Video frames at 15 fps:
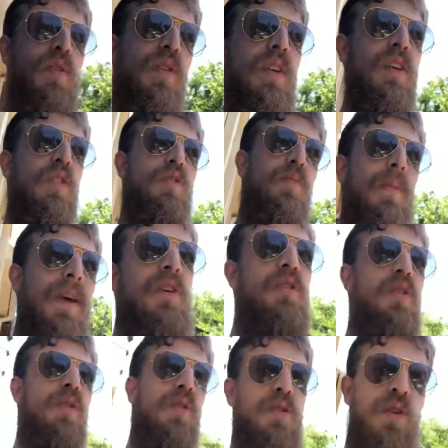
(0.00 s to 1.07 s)
these
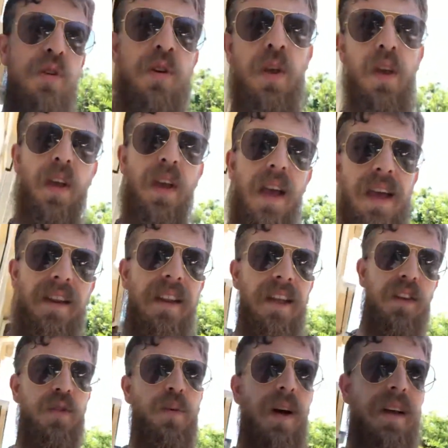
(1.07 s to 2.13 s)
measures and
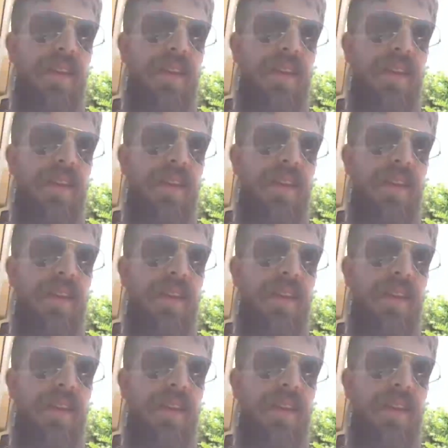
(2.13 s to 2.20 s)
that's why